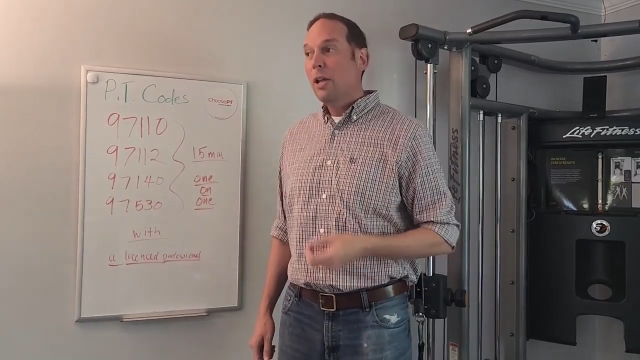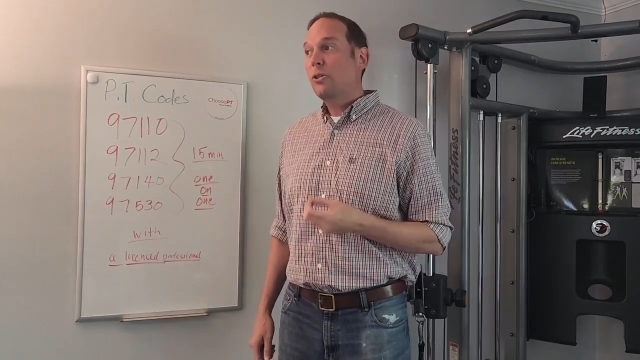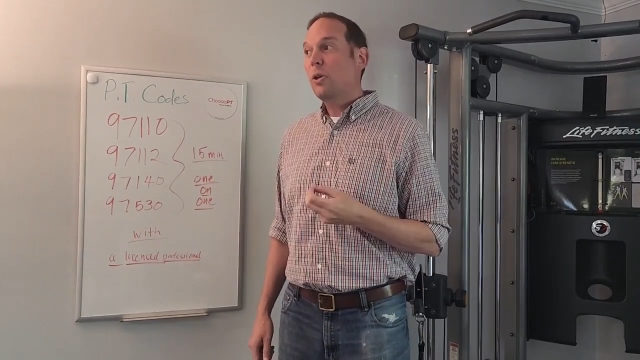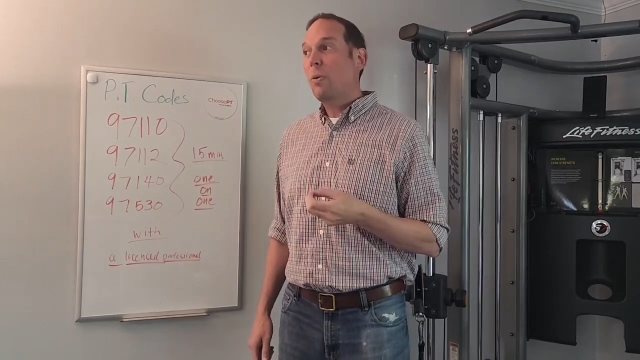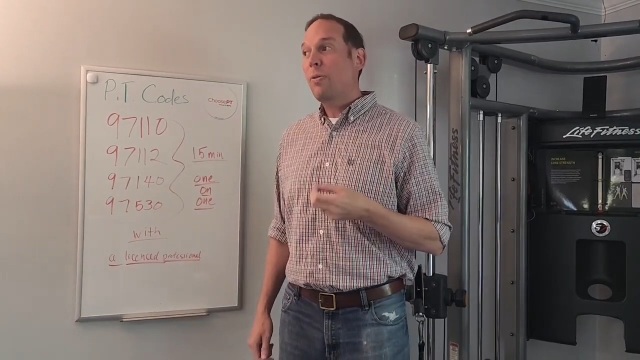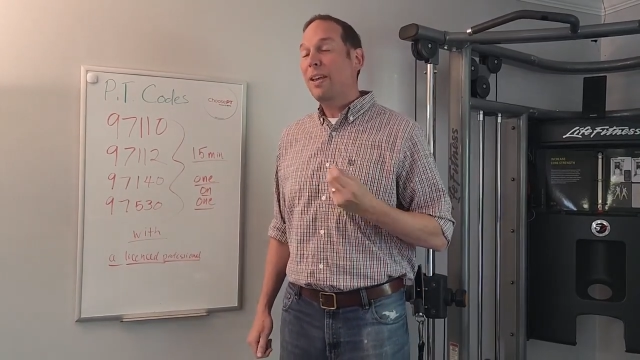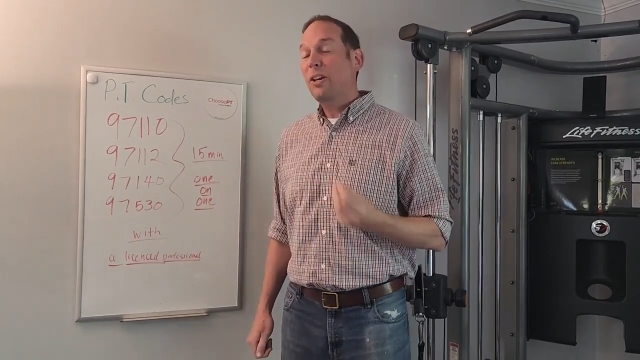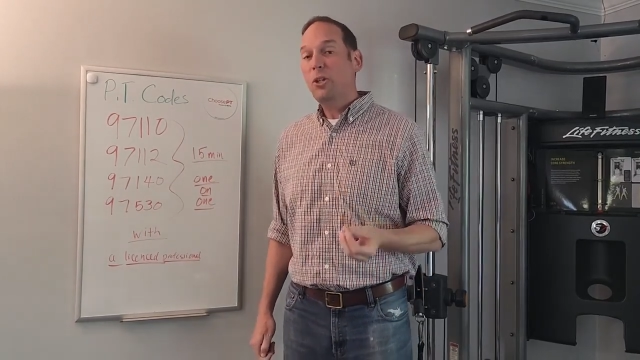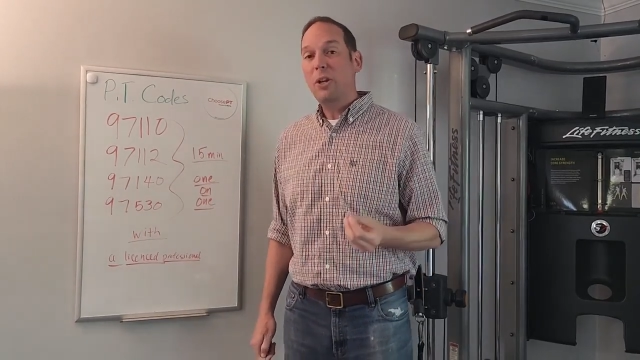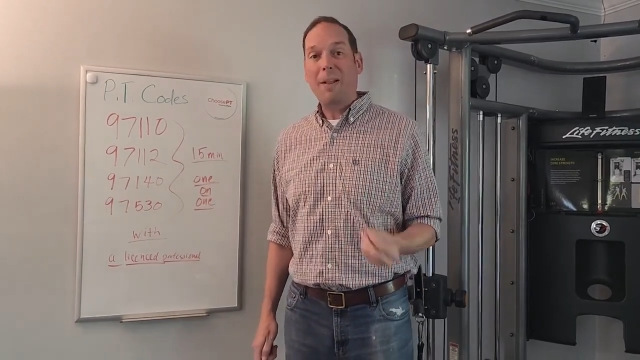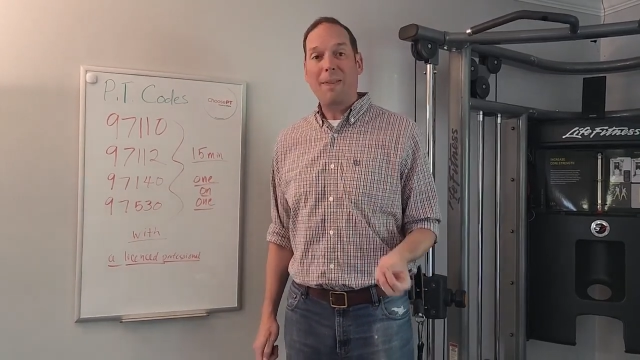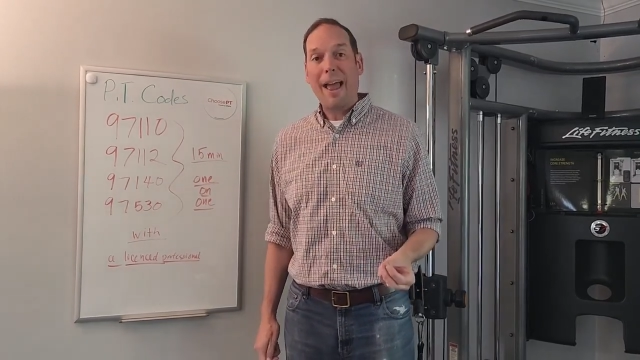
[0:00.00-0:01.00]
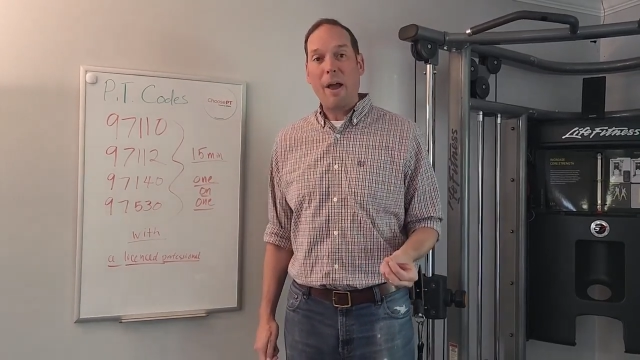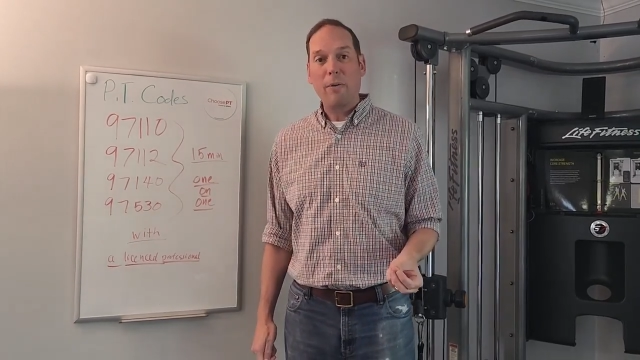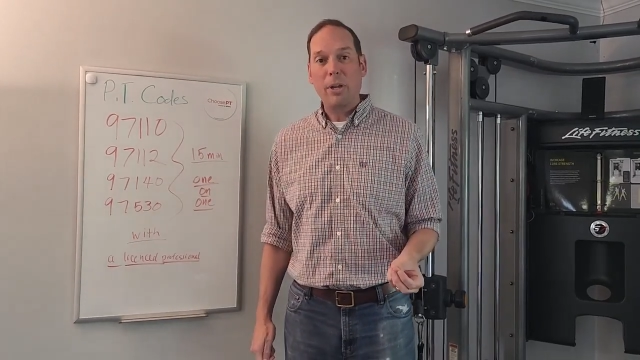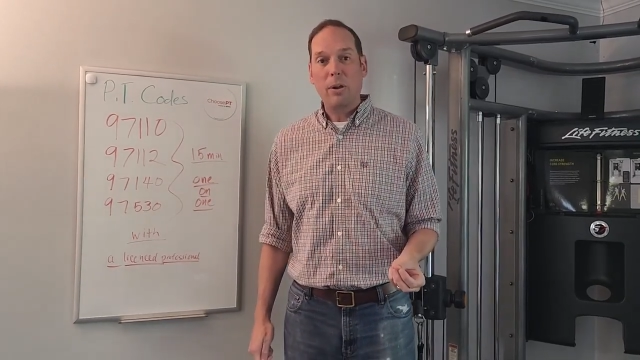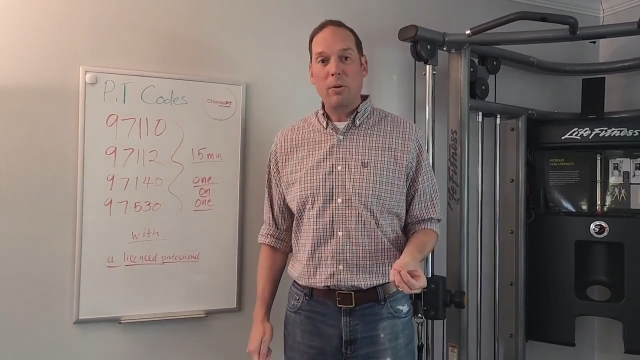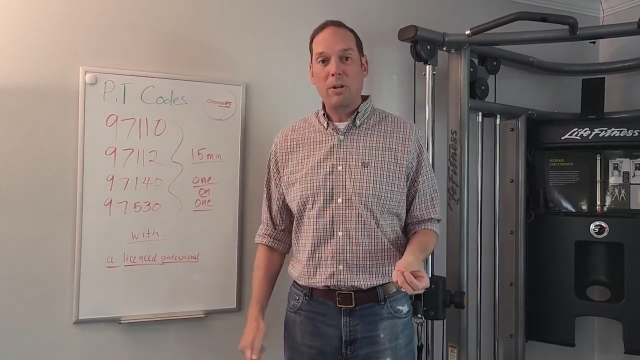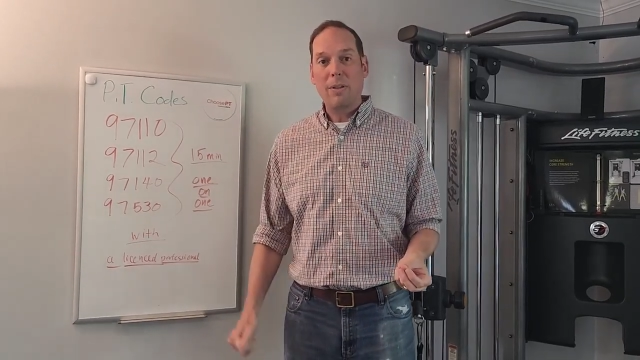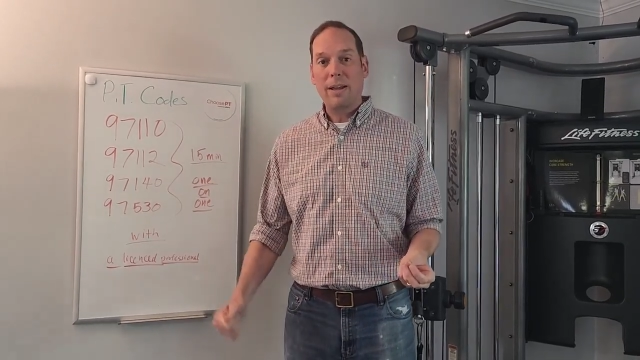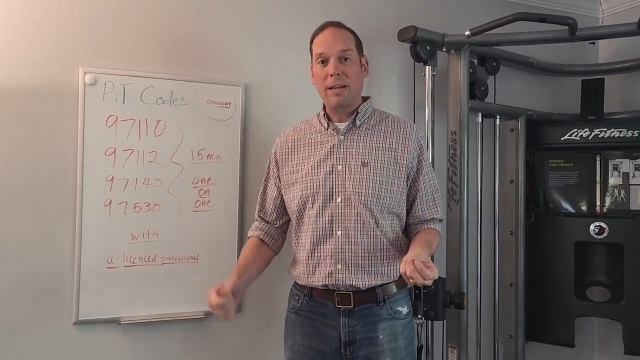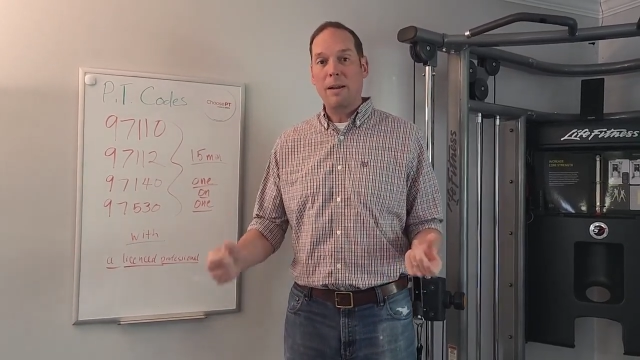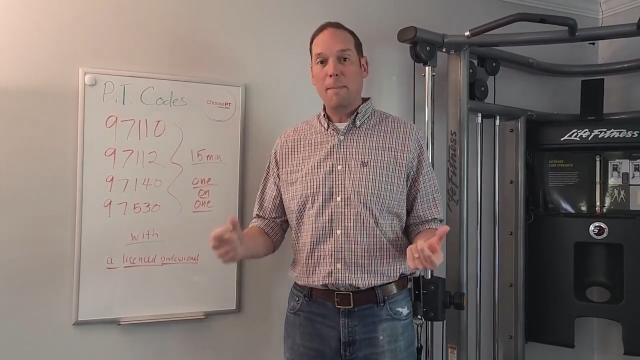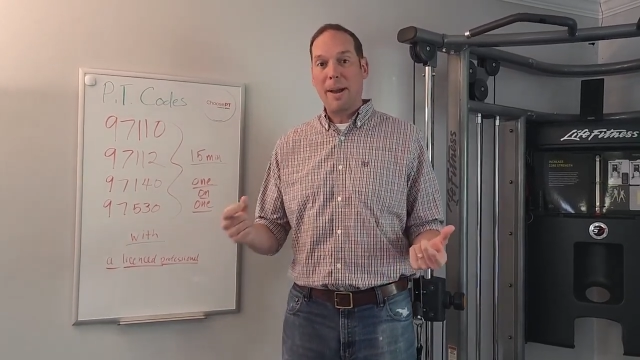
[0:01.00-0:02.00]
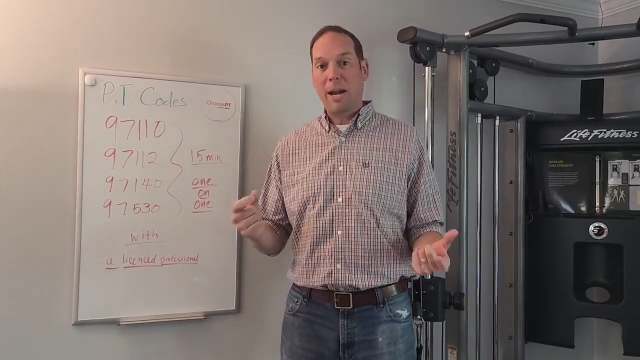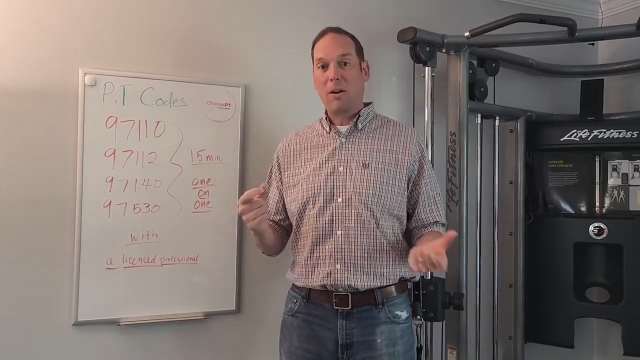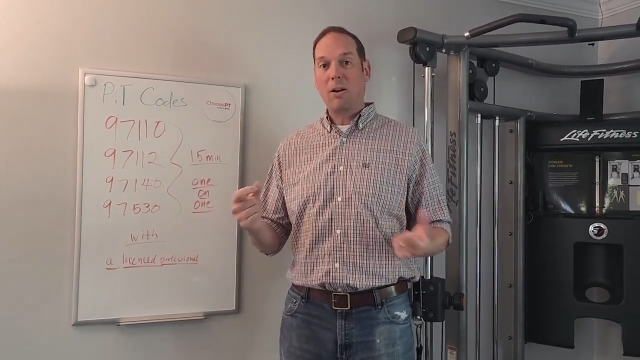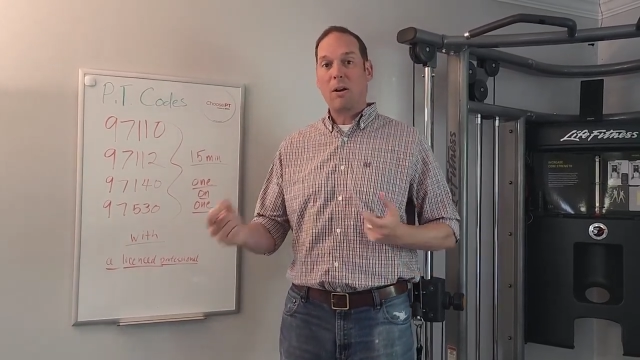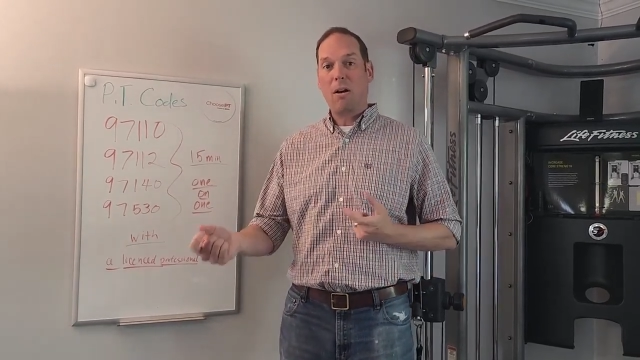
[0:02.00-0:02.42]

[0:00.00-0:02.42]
So this should allow you to then compare